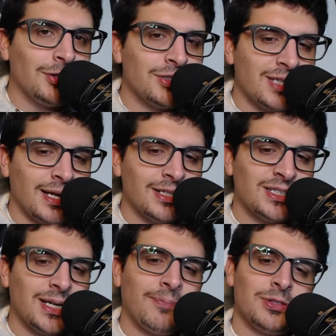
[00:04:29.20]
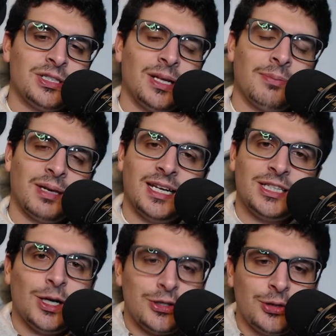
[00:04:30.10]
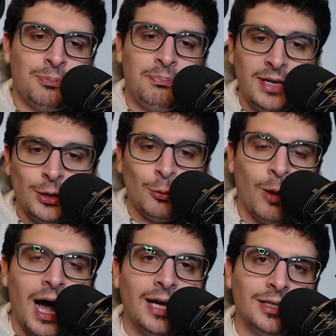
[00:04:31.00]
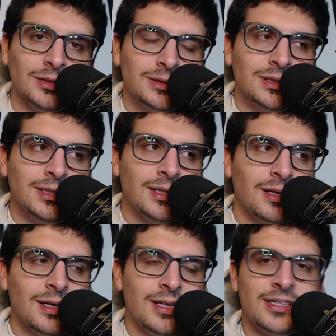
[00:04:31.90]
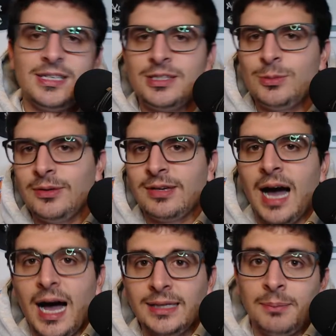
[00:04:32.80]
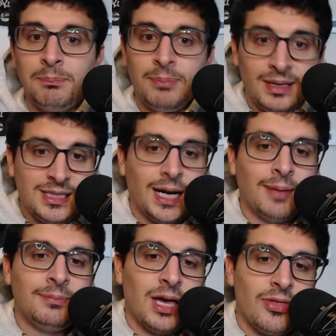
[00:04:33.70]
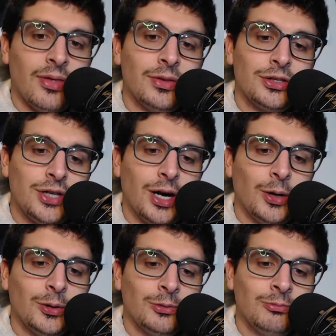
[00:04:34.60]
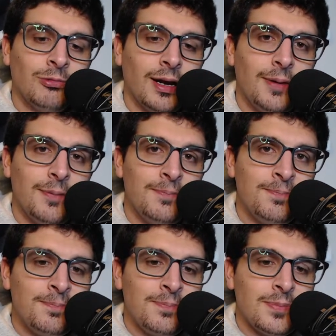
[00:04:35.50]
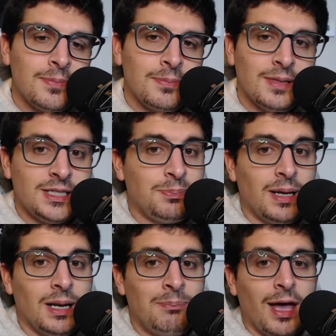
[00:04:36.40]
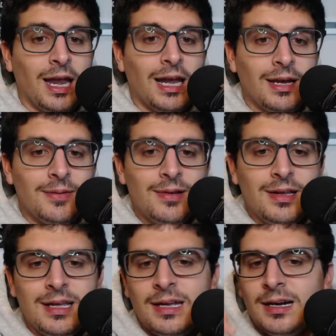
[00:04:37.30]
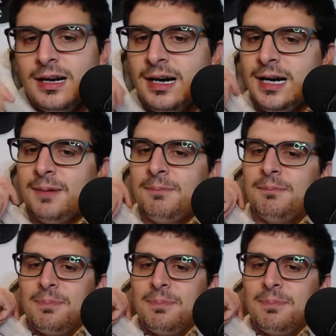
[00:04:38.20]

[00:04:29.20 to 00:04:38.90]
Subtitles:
they're setting us up for something. It's also been a while since we've gotten a big time death on the show, right? It's been a bit. I